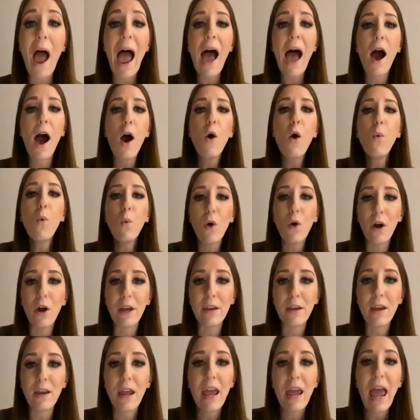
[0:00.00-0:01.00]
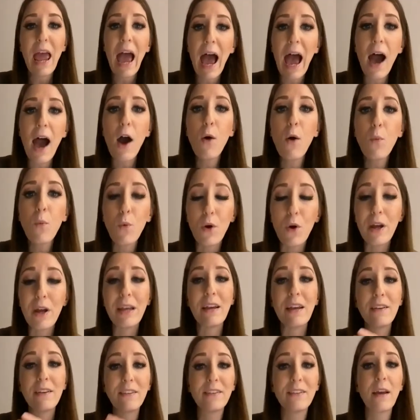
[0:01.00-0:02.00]
how would how would
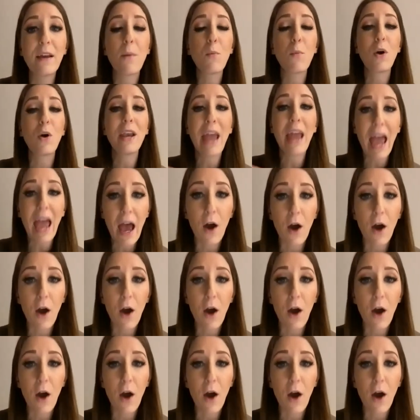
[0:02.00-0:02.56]
someone